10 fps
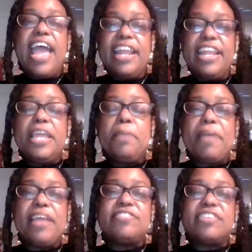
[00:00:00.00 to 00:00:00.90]
and he
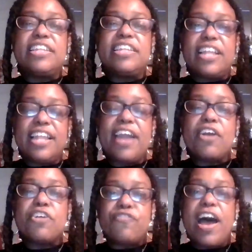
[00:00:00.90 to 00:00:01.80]
basically
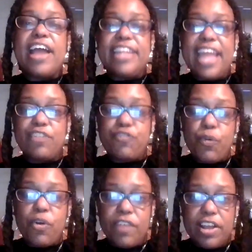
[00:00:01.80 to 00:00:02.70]
clarified that
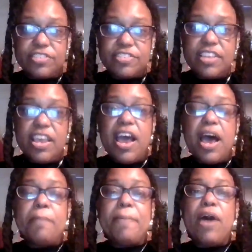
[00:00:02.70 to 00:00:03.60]
for us
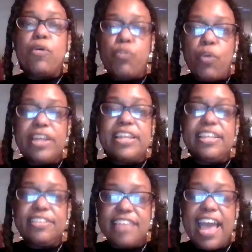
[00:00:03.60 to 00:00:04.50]
about what
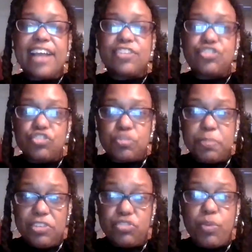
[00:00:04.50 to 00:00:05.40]
his actual
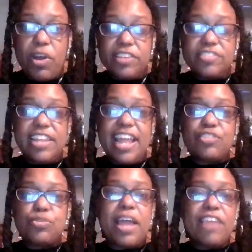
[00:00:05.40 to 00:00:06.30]
speech was. And
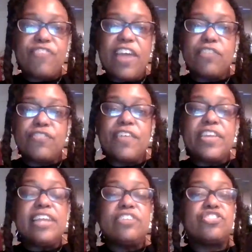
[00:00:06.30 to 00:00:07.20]
that's what I found
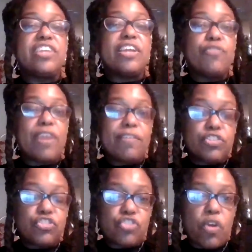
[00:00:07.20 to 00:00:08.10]
very interesting. And
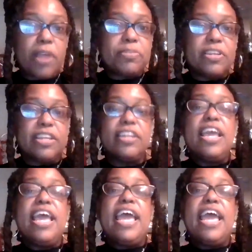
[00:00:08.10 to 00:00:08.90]
Reverend Sharpton,